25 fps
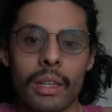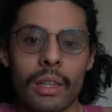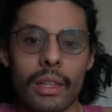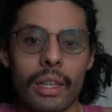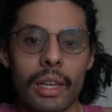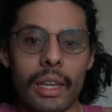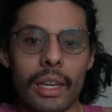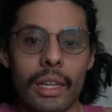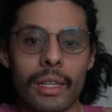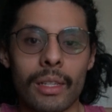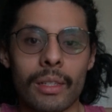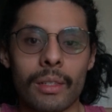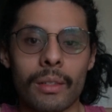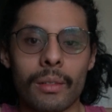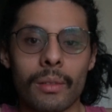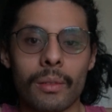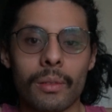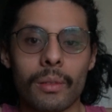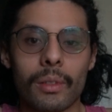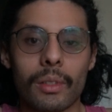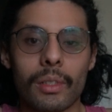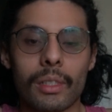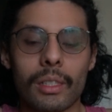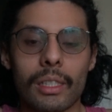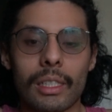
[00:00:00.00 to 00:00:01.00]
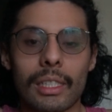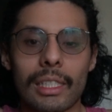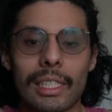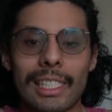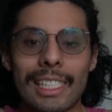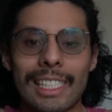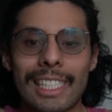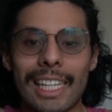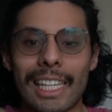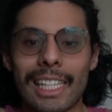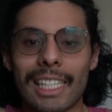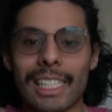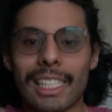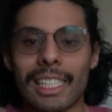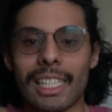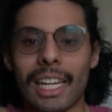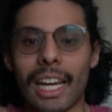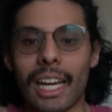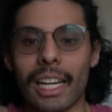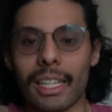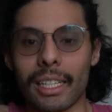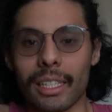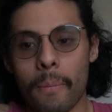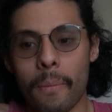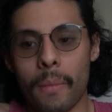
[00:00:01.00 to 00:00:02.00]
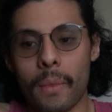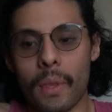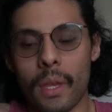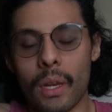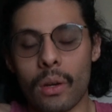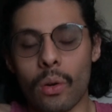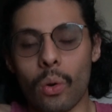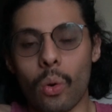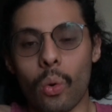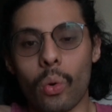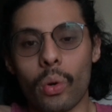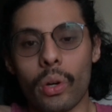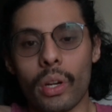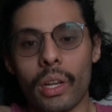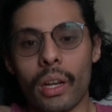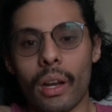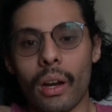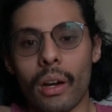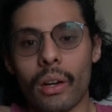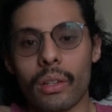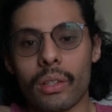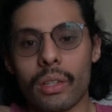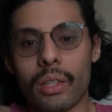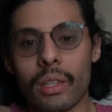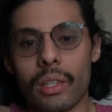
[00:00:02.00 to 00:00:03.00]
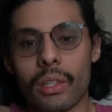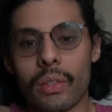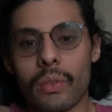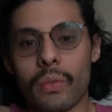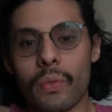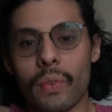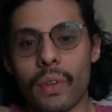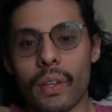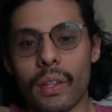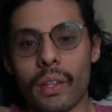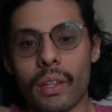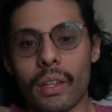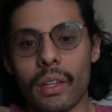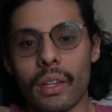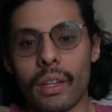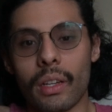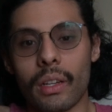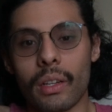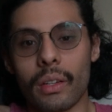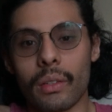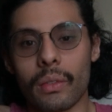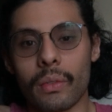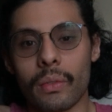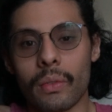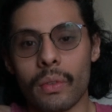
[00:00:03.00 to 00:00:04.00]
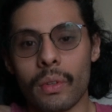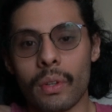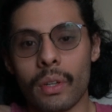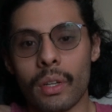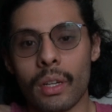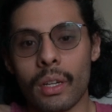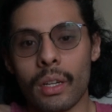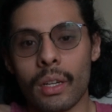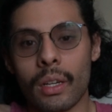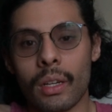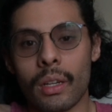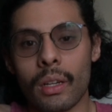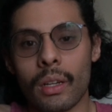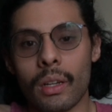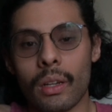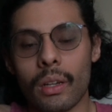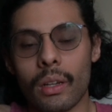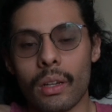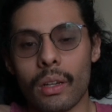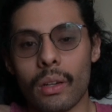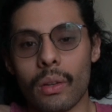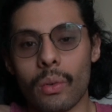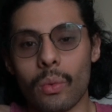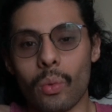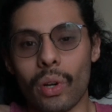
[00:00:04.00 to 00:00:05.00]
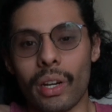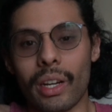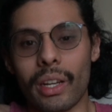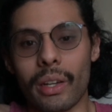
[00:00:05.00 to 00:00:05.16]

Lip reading: than staying stagnant and holding on to this feeling of what